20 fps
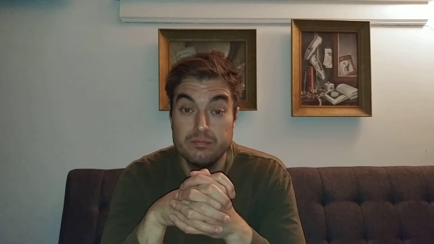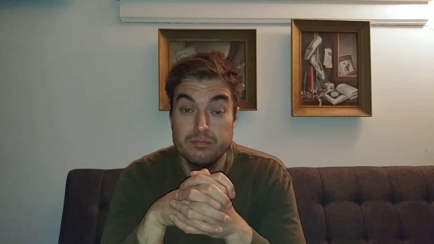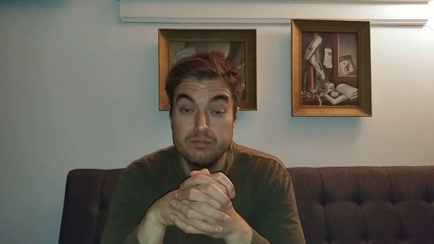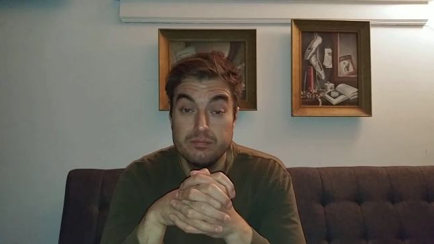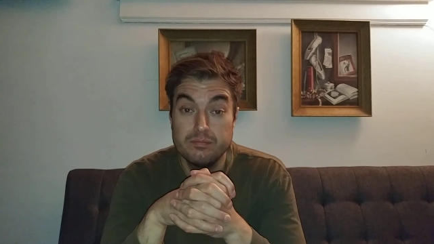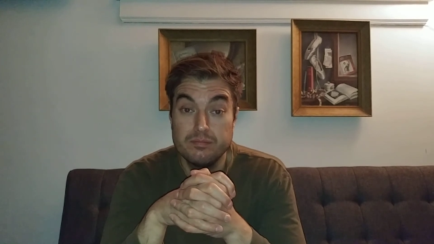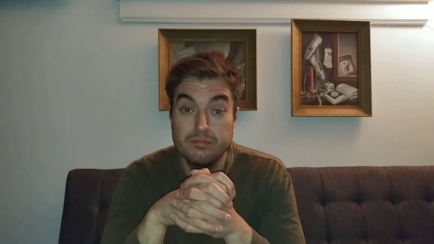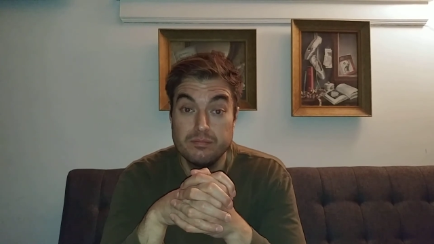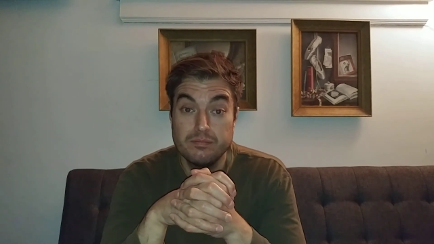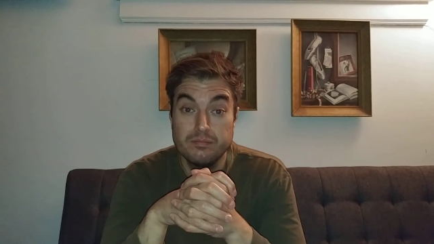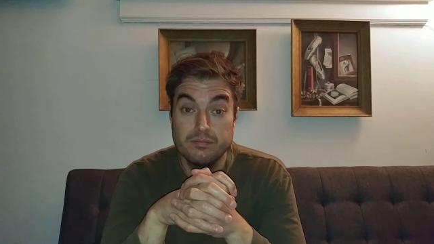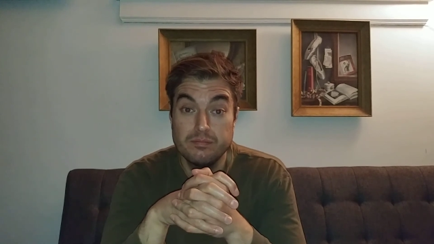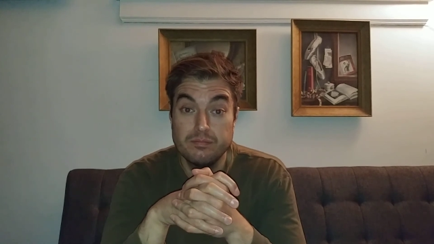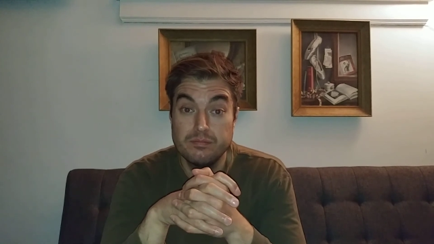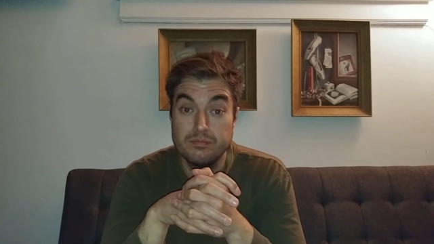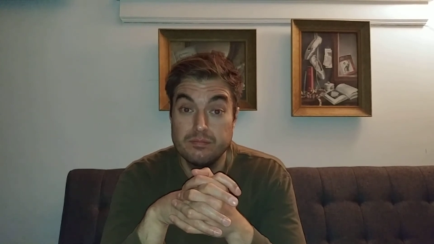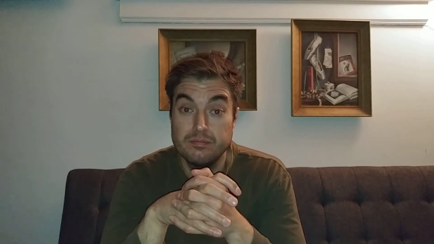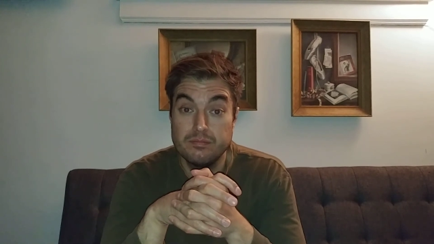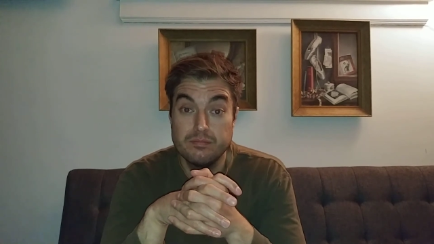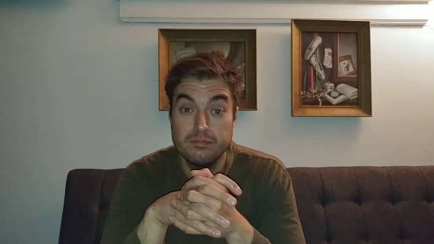
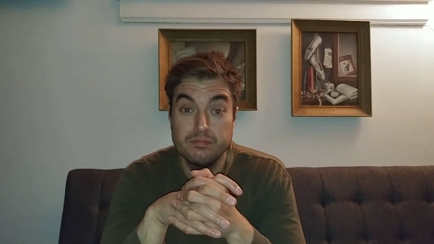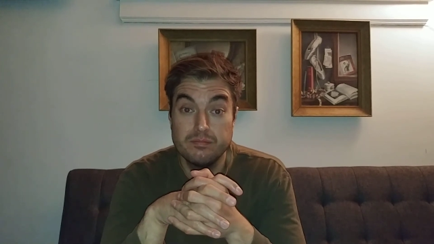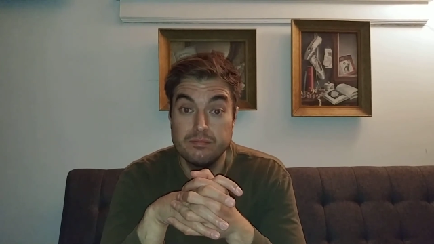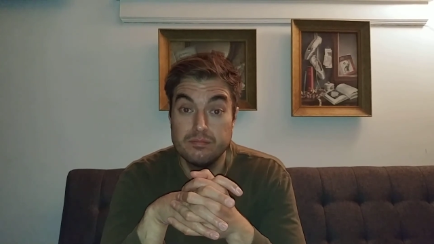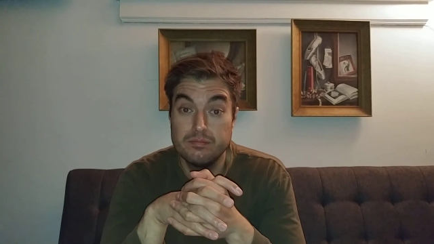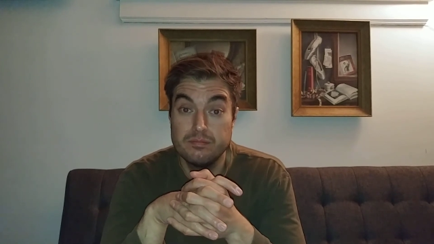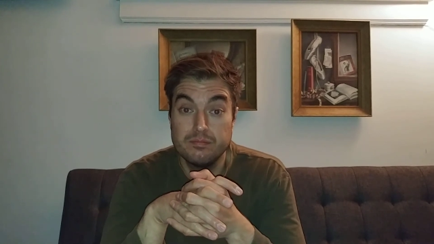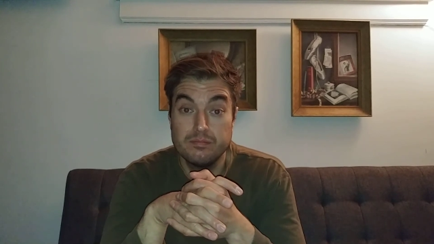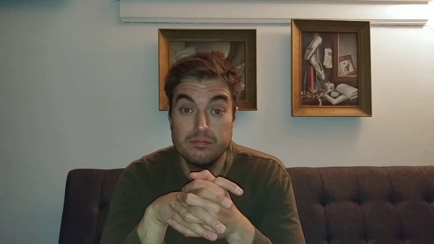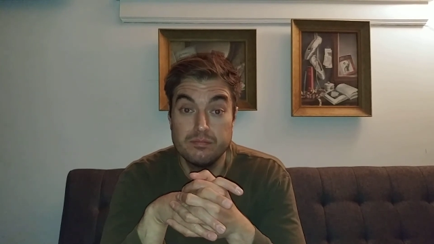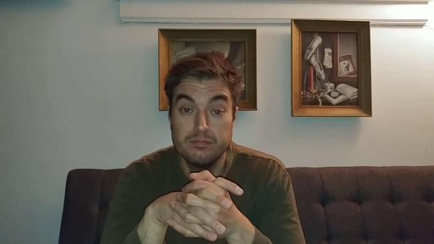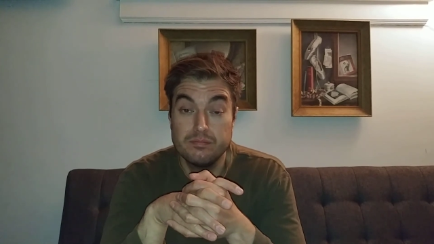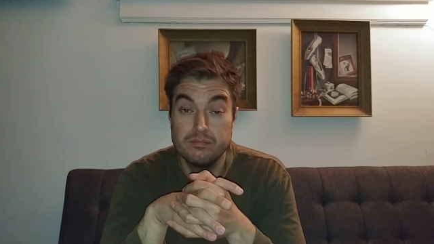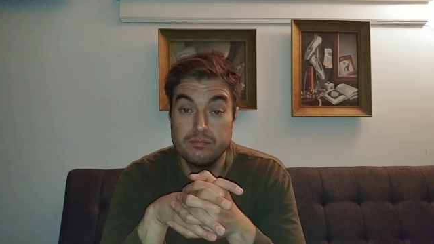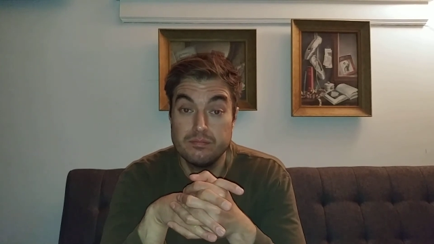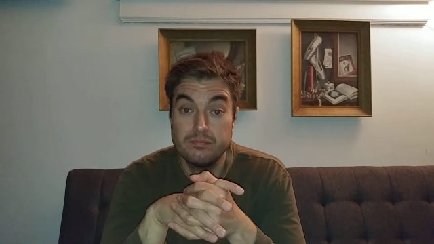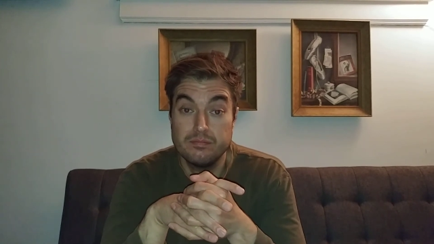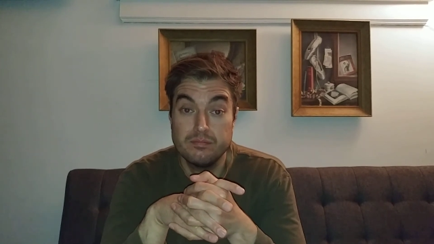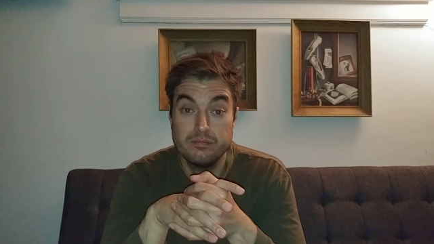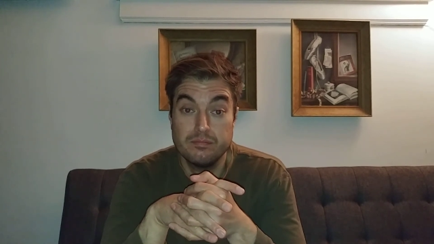
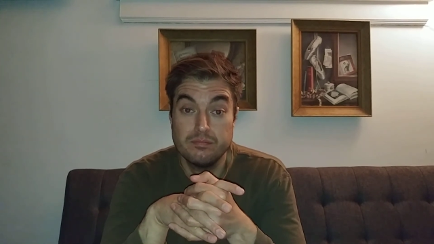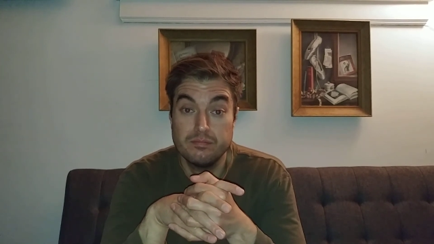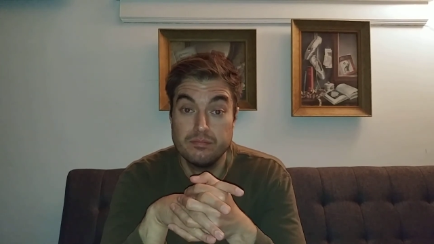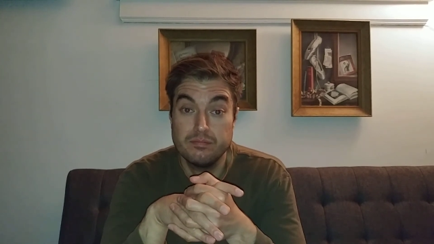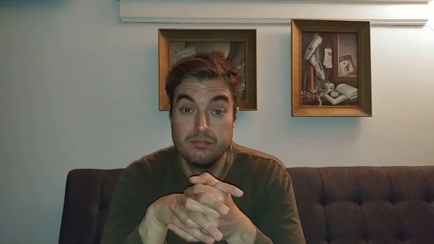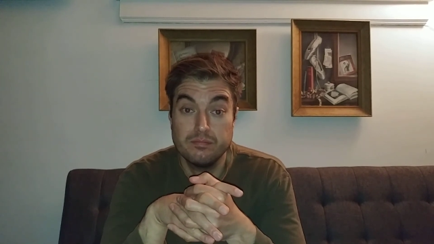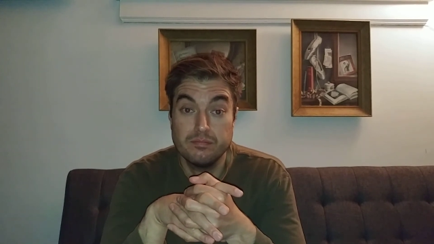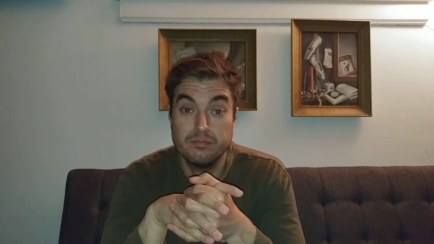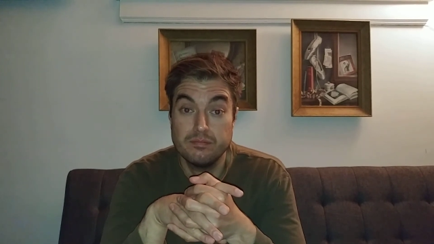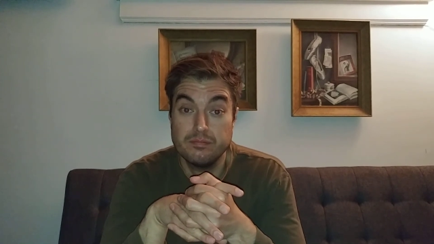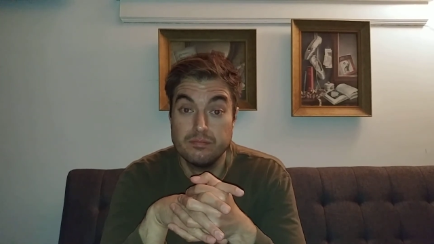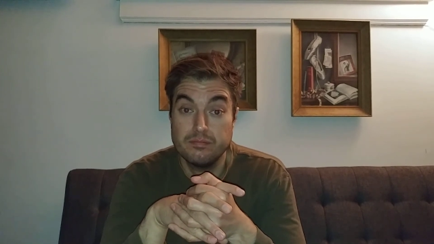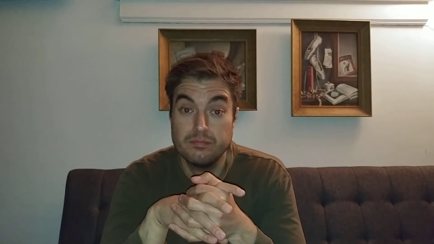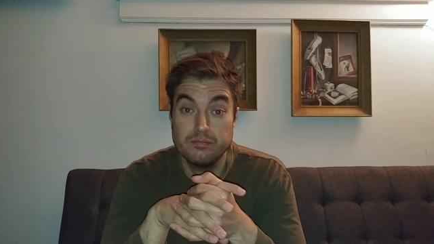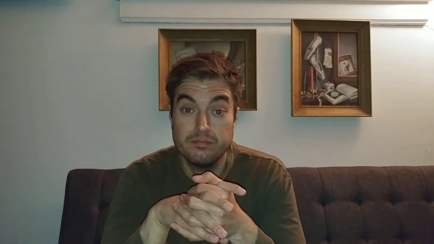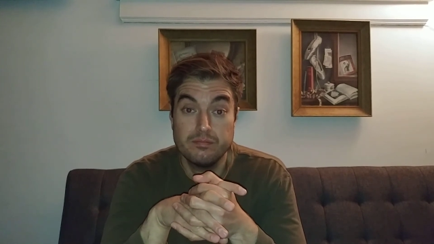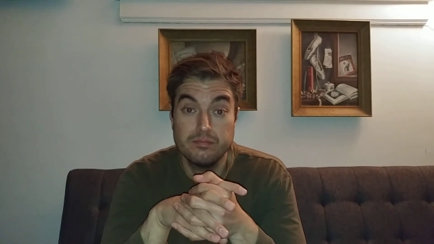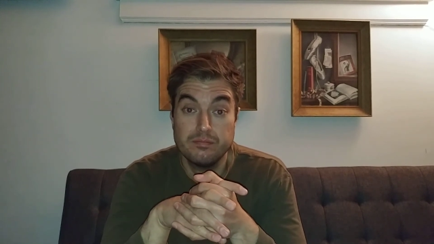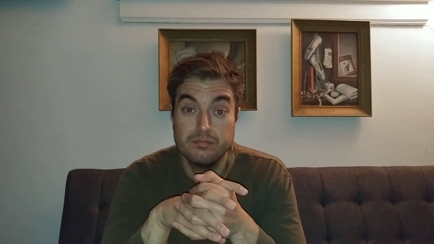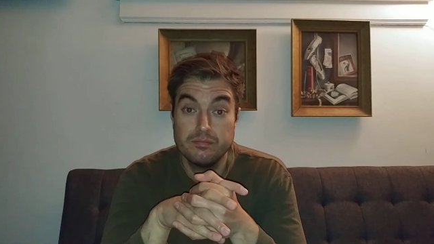
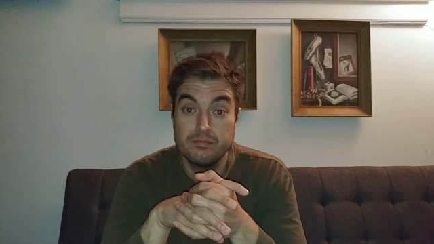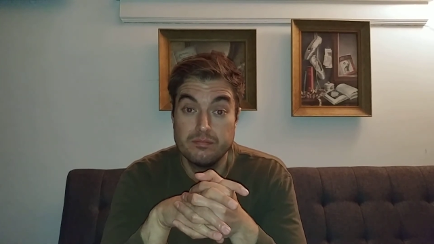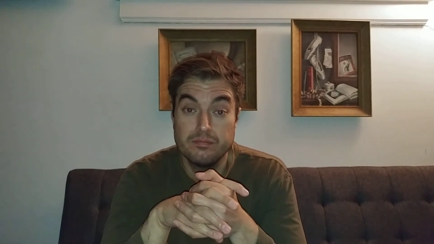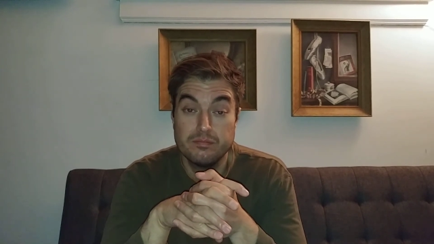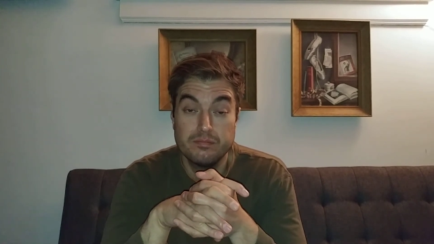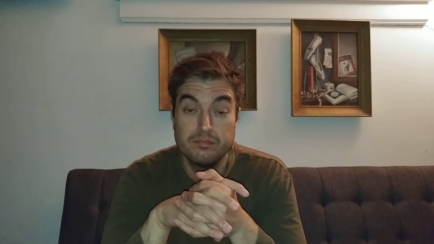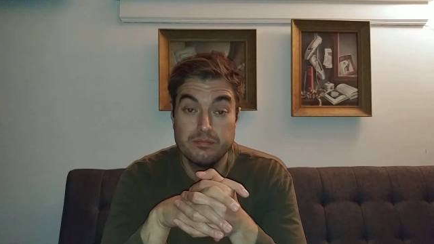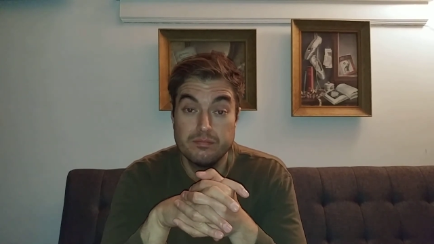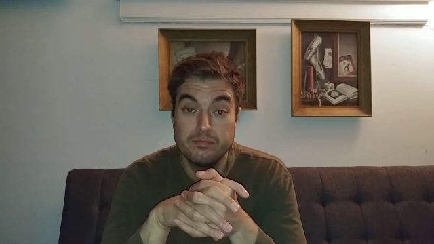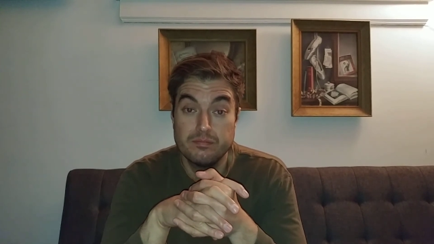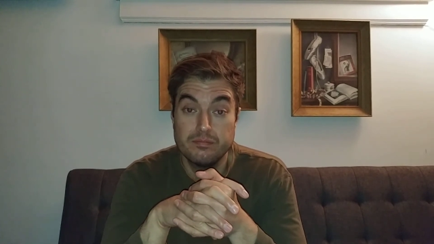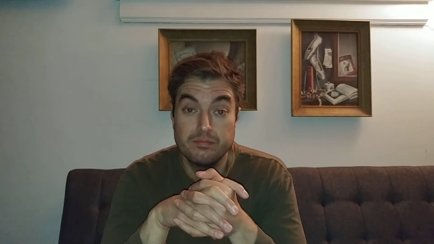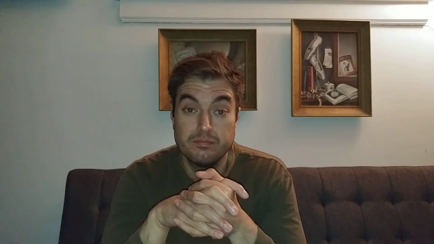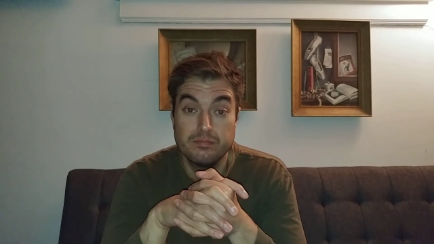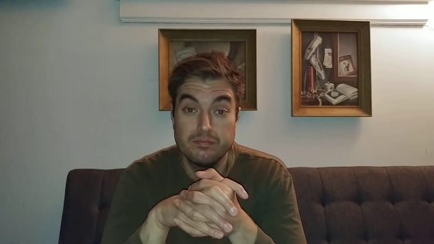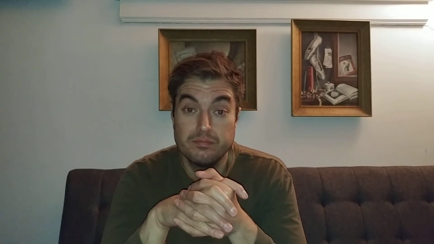(silence)